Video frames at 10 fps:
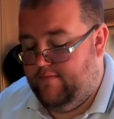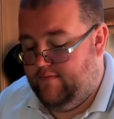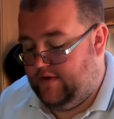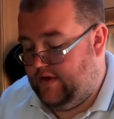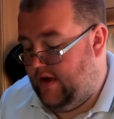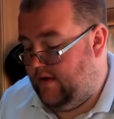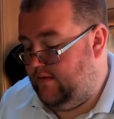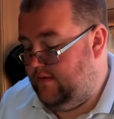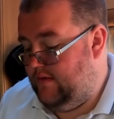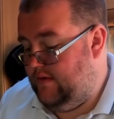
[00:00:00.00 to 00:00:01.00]

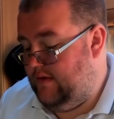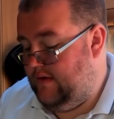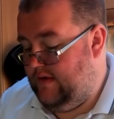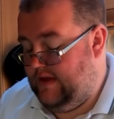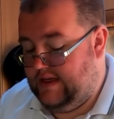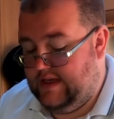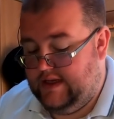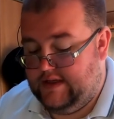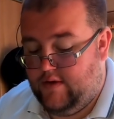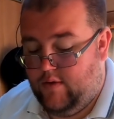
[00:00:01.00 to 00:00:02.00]
So this
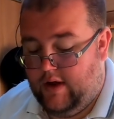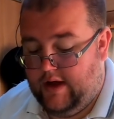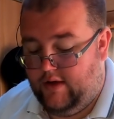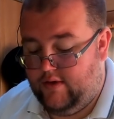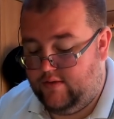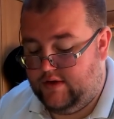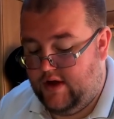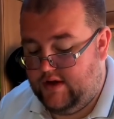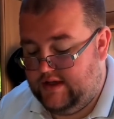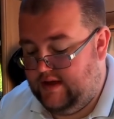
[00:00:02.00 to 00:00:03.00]
is quite a good
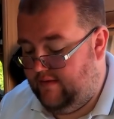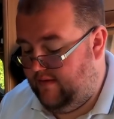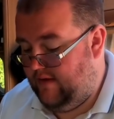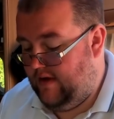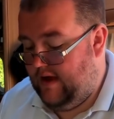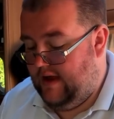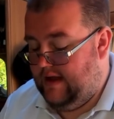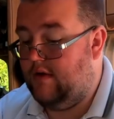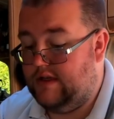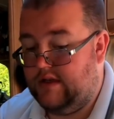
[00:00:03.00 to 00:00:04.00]
alternative.
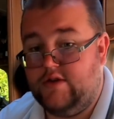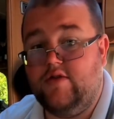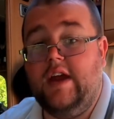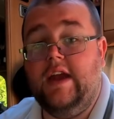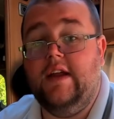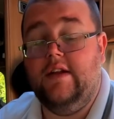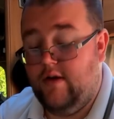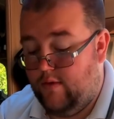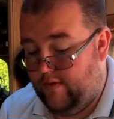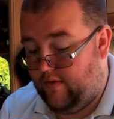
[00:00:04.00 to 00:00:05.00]
Right, so straight in
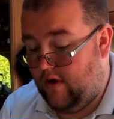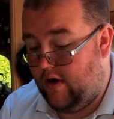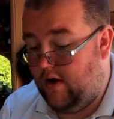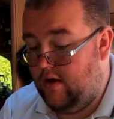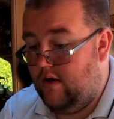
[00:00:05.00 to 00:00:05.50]
we've got